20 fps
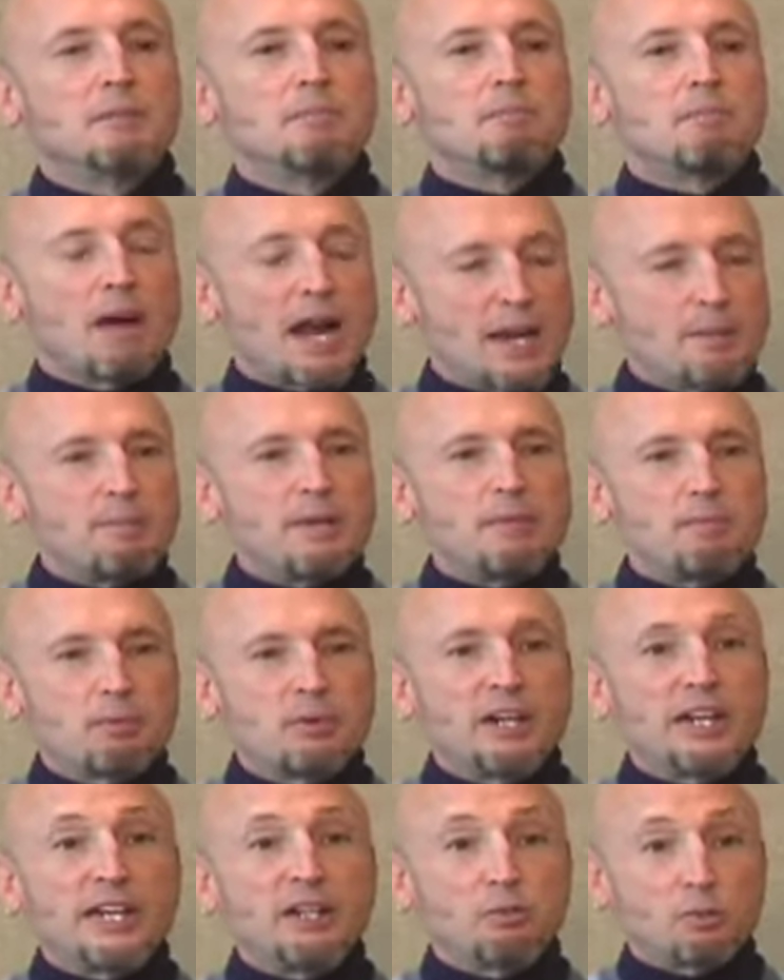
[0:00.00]
might be
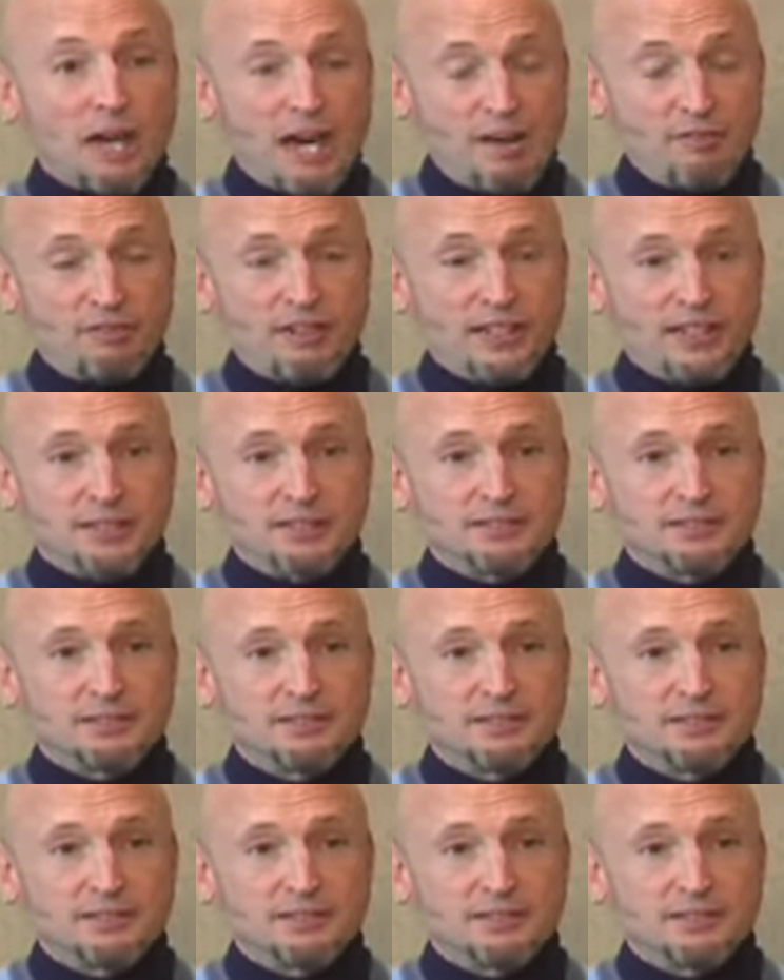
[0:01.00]
pretty graphic.